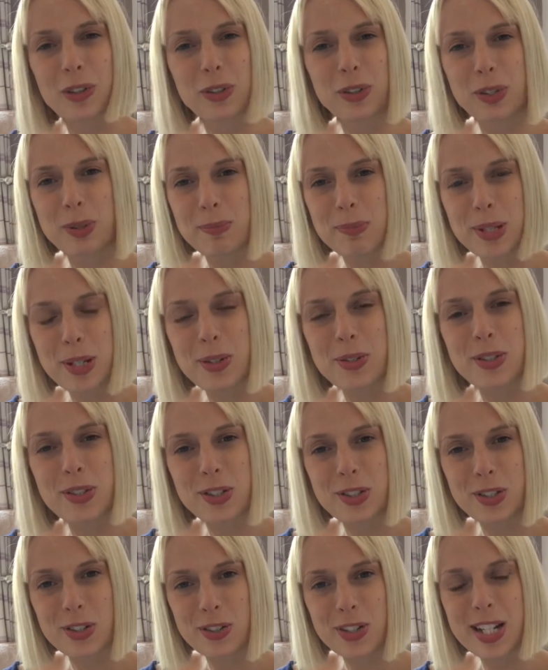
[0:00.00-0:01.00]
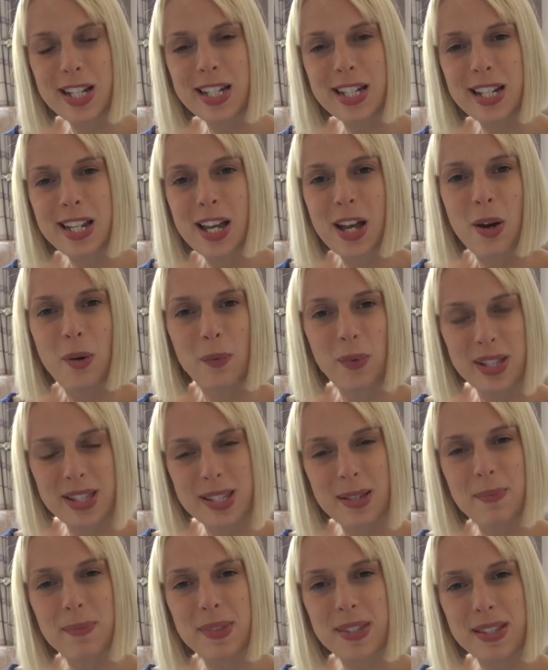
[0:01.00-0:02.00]
on a computer screen. When
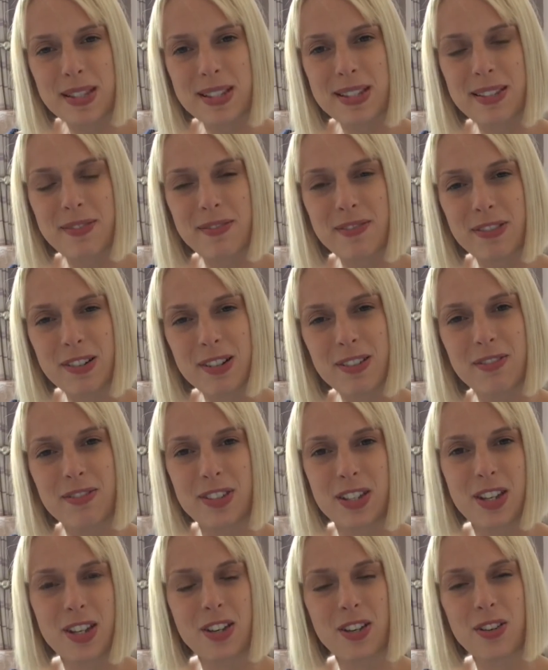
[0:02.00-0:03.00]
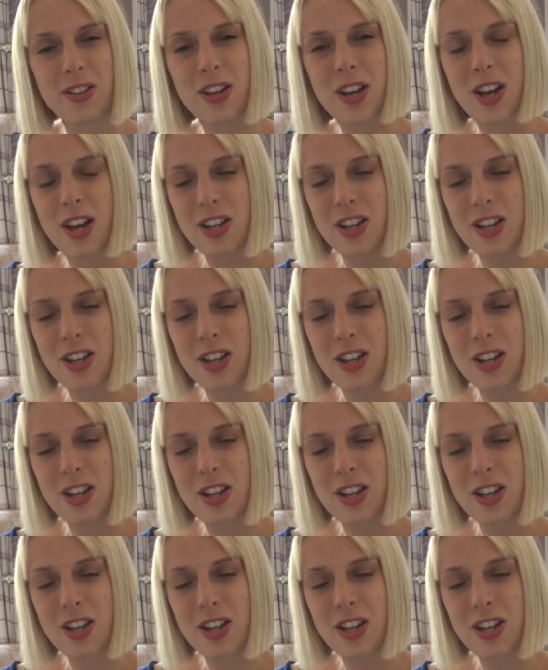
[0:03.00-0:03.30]
something's in front of you,